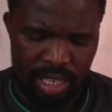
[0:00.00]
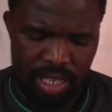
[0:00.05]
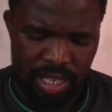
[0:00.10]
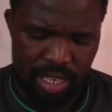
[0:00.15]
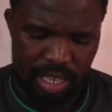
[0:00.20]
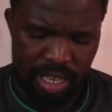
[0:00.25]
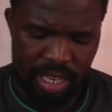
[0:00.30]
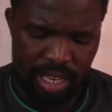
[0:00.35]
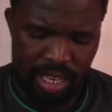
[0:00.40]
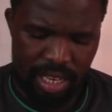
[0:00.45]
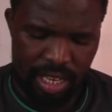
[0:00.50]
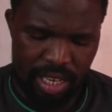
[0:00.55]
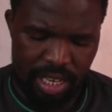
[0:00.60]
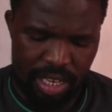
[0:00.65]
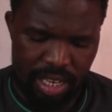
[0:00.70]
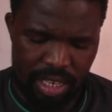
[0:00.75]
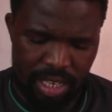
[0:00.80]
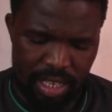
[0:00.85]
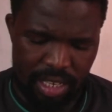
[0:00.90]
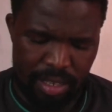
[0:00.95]

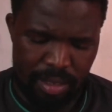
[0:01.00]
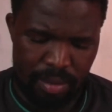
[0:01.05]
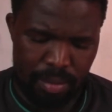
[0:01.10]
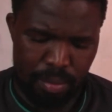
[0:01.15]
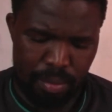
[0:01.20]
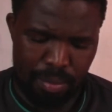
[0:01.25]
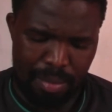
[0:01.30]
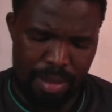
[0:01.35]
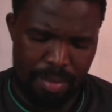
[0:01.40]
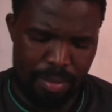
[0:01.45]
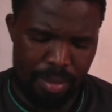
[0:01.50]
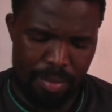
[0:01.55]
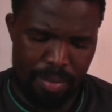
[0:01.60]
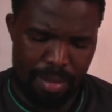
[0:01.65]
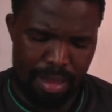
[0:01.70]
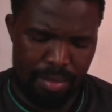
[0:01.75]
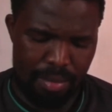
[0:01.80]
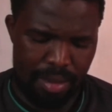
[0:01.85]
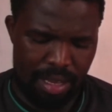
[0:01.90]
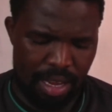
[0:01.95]

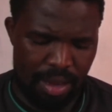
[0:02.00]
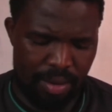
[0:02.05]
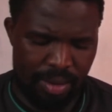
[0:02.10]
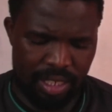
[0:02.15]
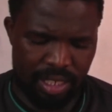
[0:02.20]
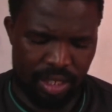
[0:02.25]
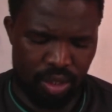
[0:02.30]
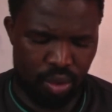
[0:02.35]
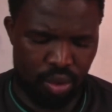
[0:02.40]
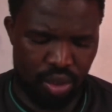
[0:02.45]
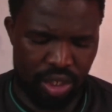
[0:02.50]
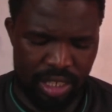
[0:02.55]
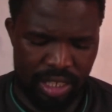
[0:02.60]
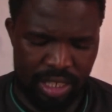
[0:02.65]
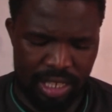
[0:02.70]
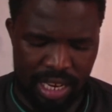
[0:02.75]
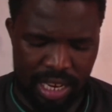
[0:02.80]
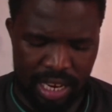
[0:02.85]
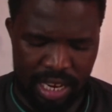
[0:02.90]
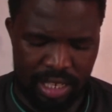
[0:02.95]
Maybe I was using
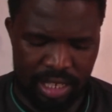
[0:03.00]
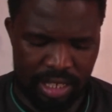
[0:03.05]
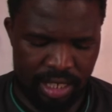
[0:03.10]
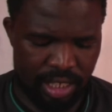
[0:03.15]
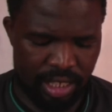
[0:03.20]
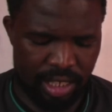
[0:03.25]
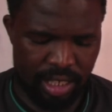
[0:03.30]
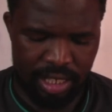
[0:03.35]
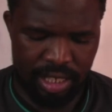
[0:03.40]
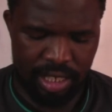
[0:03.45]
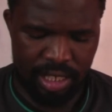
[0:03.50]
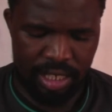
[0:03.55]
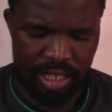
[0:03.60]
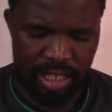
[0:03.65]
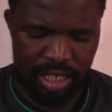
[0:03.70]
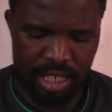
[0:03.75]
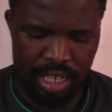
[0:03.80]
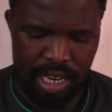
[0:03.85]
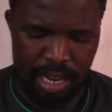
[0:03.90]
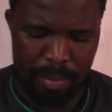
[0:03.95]
the right
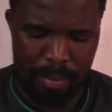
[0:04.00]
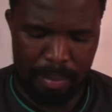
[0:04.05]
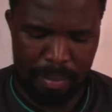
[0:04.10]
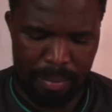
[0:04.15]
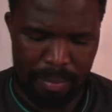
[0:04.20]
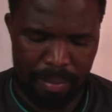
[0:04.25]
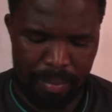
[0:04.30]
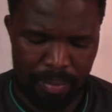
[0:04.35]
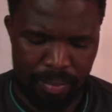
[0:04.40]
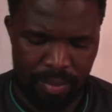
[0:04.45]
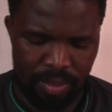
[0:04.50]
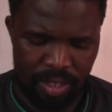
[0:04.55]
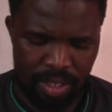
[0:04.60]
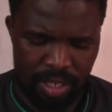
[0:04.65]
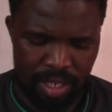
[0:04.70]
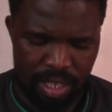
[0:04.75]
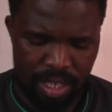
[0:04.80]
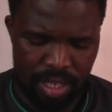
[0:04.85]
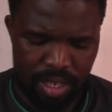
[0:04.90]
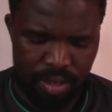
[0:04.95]
term.
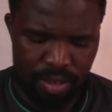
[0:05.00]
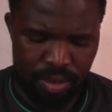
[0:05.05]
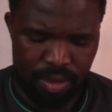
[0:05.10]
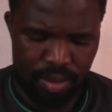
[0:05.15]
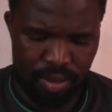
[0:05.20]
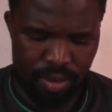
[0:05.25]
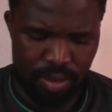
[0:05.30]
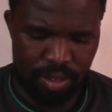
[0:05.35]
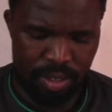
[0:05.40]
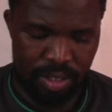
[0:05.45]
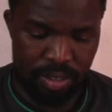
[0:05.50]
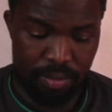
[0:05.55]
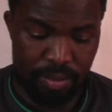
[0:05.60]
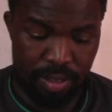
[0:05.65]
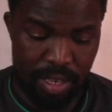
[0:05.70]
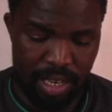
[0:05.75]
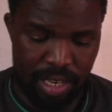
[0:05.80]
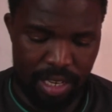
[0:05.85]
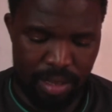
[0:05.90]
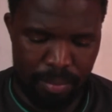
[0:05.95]
You know, it's
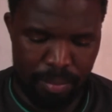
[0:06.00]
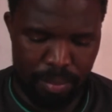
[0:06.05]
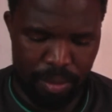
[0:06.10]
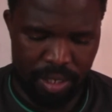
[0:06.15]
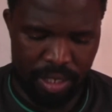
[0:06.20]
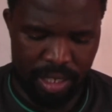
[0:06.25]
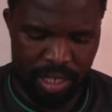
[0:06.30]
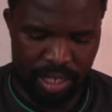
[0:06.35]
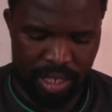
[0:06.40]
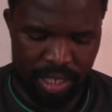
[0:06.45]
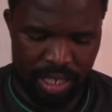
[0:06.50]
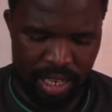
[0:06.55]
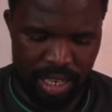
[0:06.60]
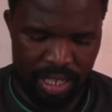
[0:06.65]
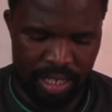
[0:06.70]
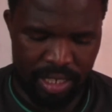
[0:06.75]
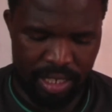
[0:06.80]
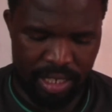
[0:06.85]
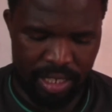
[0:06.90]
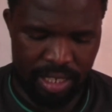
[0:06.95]
very important,
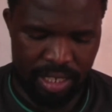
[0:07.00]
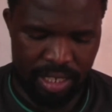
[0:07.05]
guys.